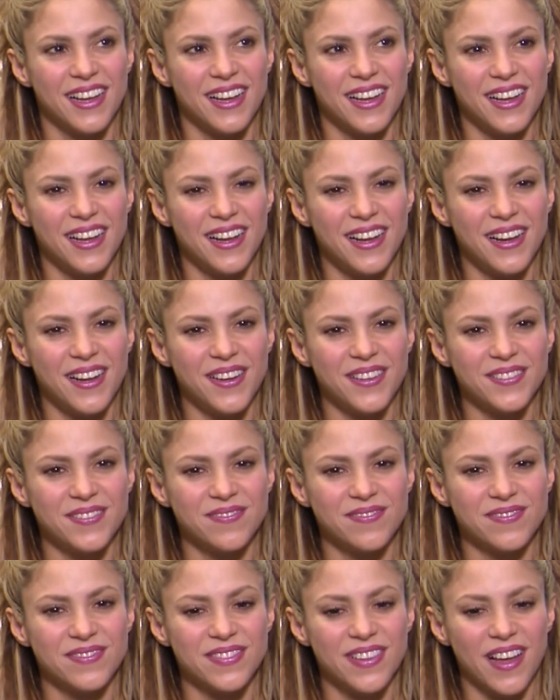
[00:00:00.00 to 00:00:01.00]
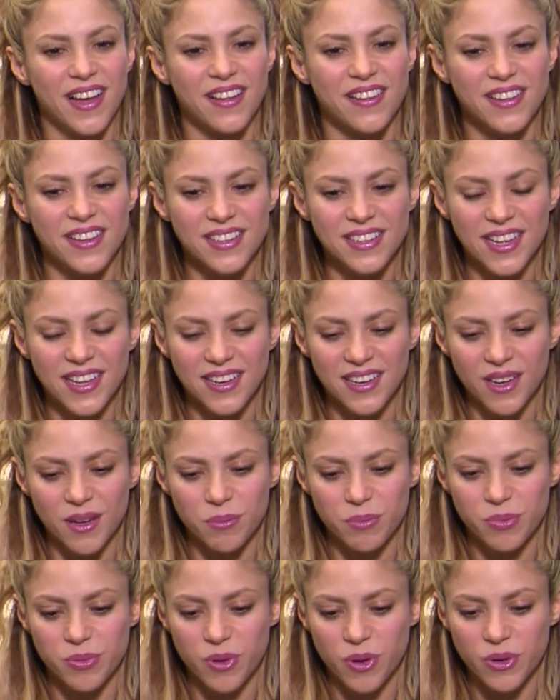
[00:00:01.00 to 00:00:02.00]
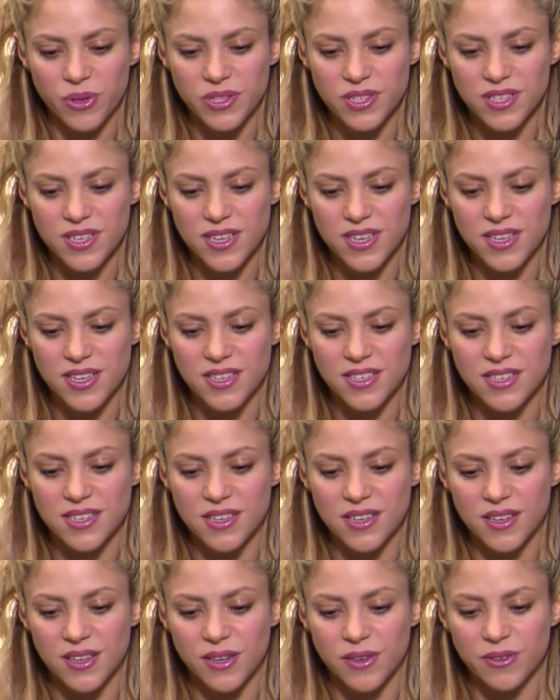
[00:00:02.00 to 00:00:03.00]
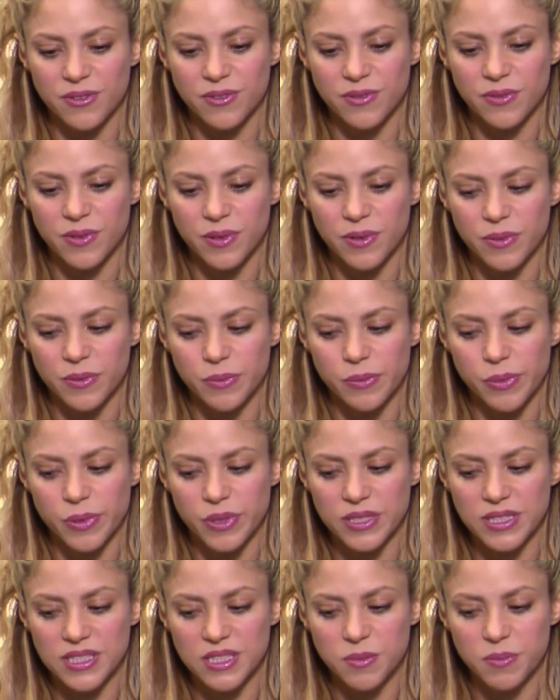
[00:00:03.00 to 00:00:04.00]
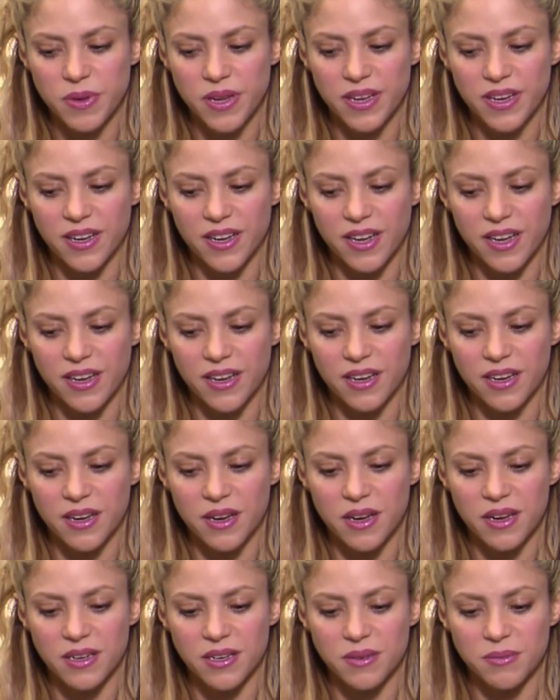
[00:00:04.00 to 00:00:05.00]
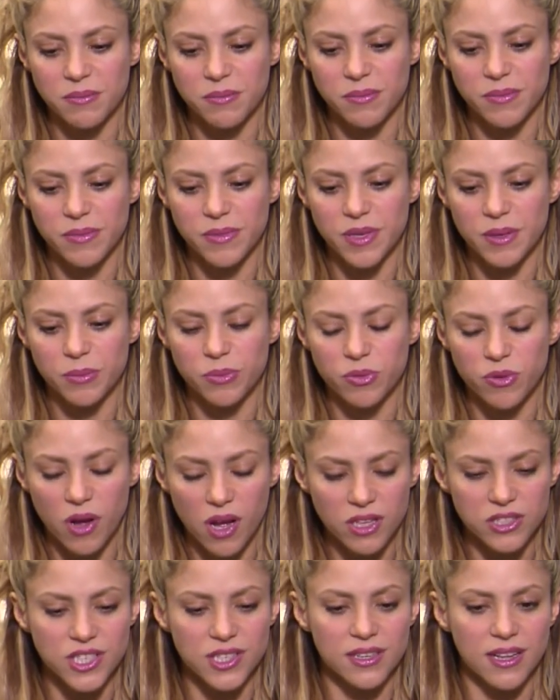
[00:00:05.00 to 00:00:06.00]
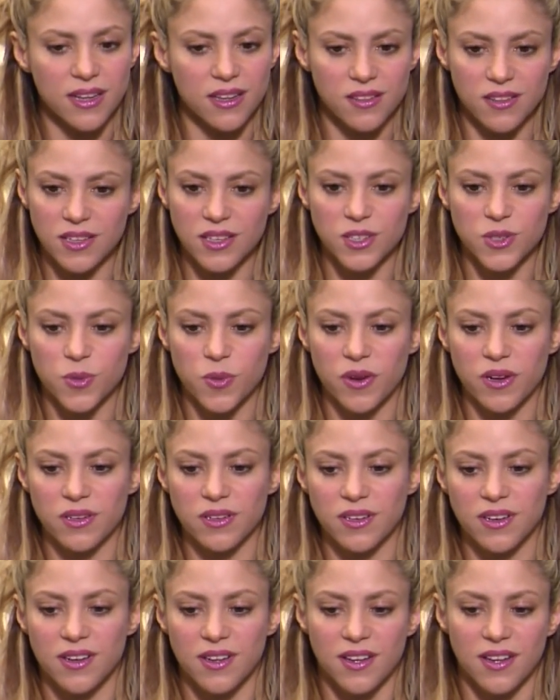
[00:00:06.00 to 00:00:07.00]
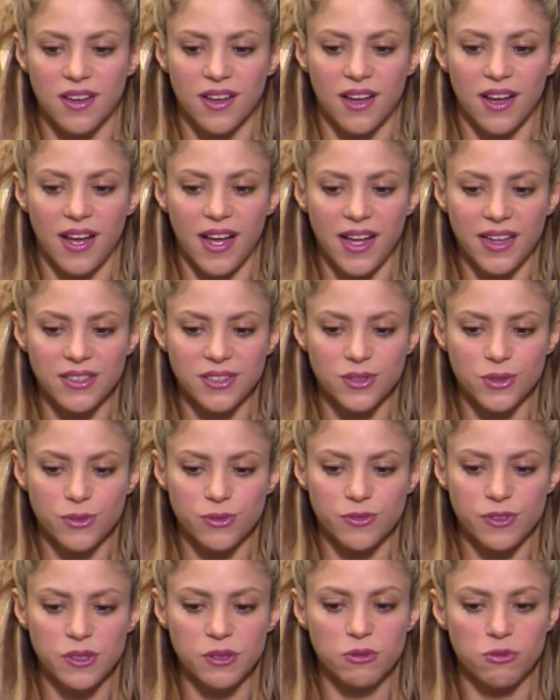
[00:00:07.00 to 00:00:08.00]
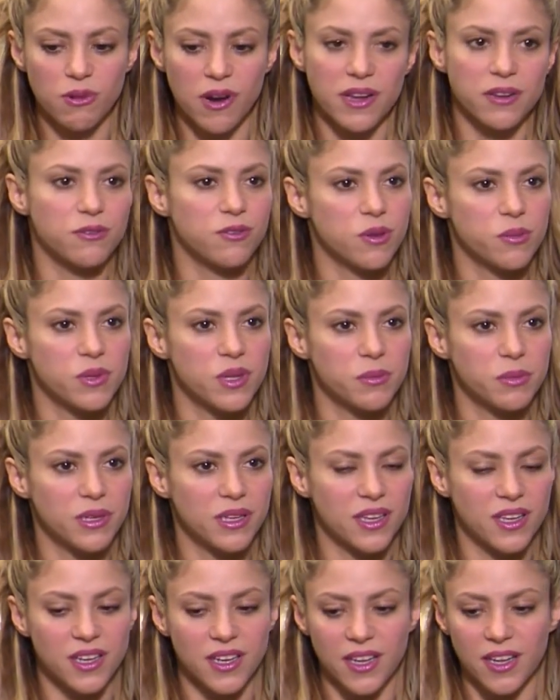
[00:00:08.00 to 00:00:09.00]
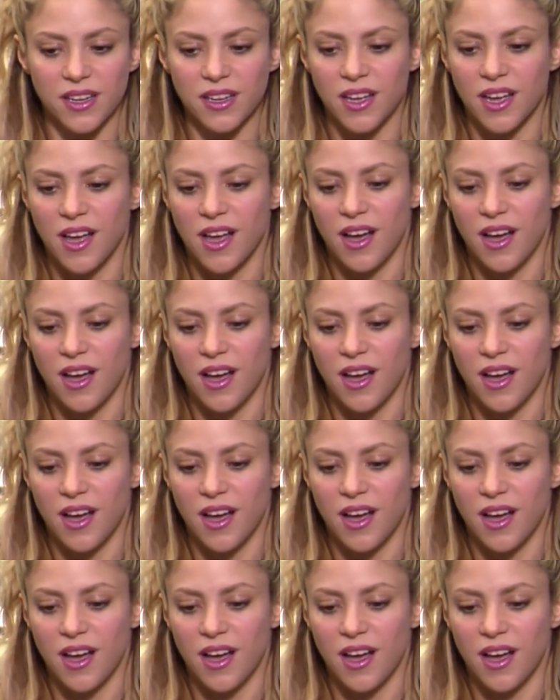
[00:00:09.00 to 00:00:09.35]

Uh, I think that a process of participating in a project like this one has to feel right from the beginning.